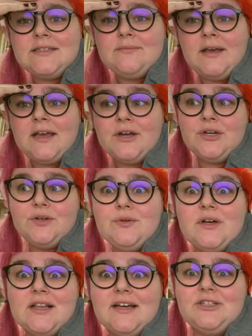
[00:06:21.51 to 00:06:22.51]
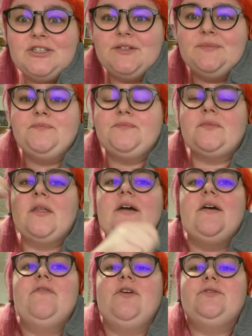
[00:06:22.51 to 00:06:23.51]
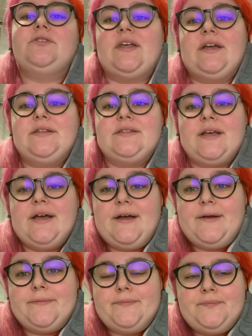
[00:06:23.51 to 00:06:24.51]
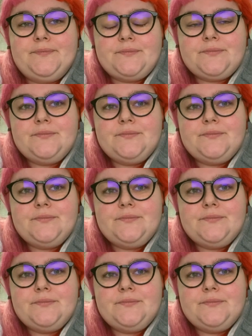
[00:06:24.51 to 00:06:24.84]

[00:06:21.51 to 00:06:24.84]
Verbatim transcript: to make a new collection of those things. Um,